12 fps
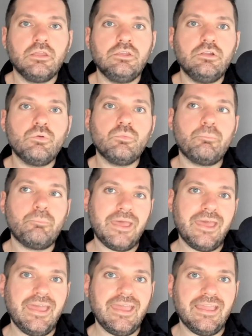You don't
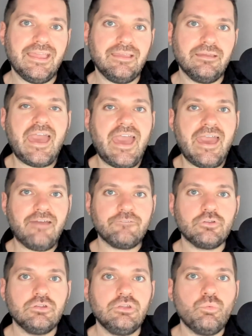pay
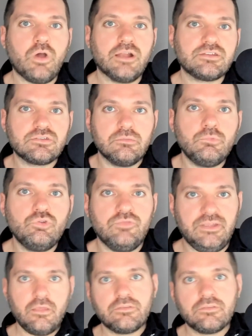after you watch the movie.